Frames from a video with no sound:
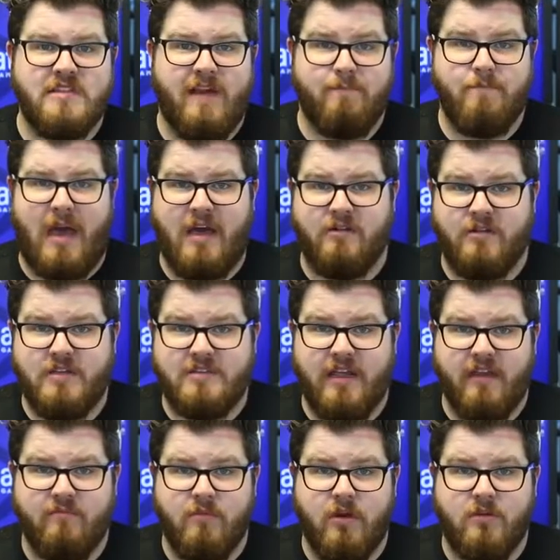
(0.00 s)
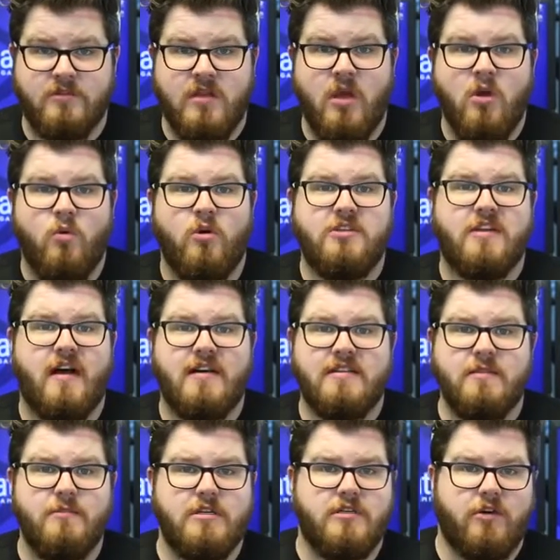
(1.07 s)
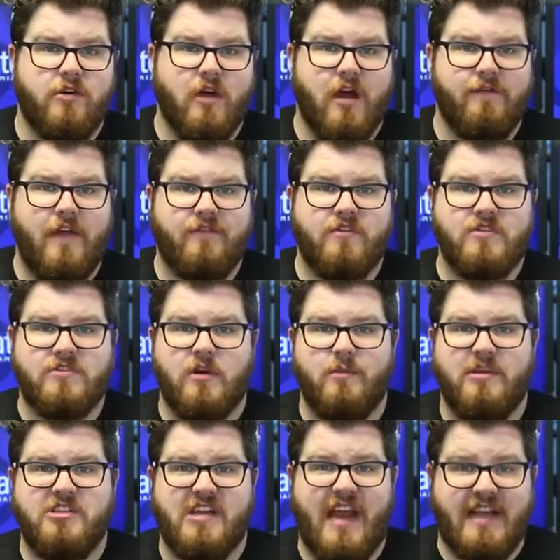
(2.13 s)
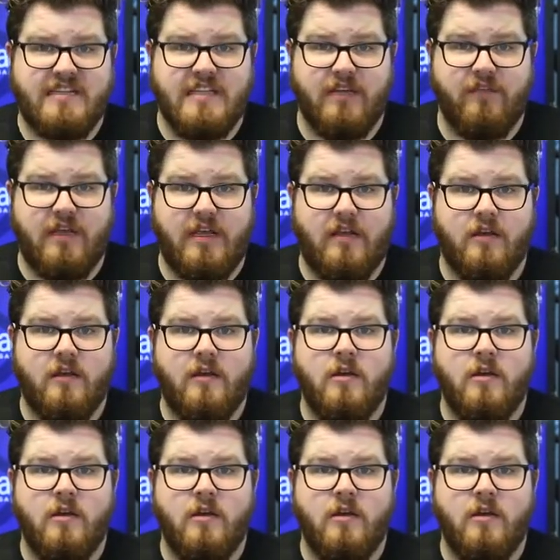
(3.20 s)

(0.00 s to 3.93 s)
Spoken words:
have battery save modes, which cause them to turn off after so much inactivity.